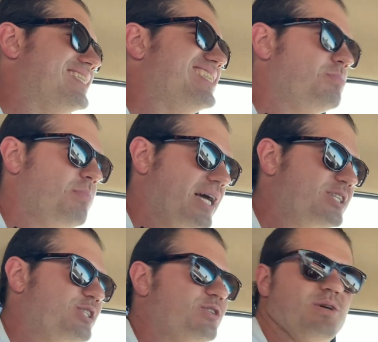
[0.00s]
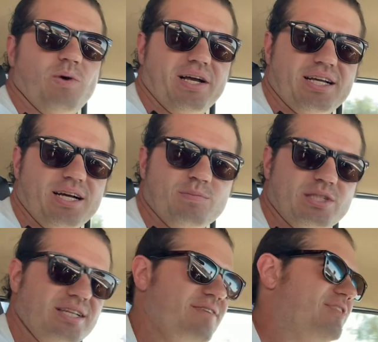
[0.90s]
especially when it comes
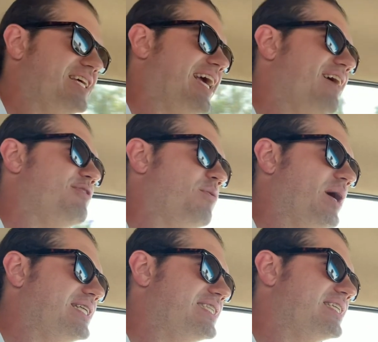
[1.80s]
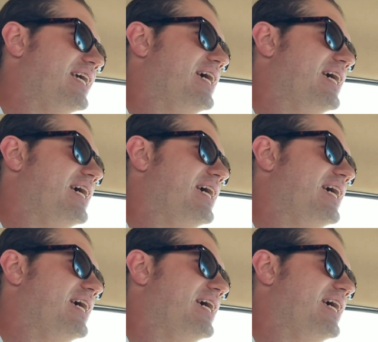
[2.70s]
to lifting heavy weights.